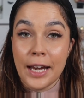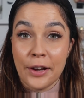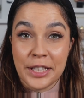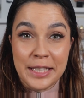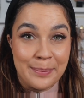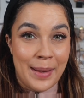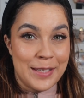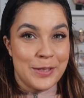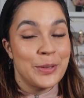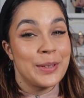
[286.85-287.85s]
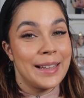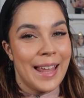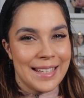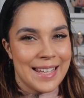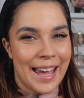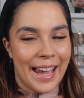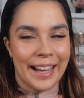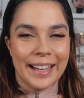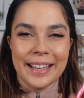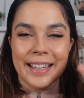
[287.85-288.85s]
Now let's pass to the last
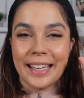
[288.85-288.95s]
hack.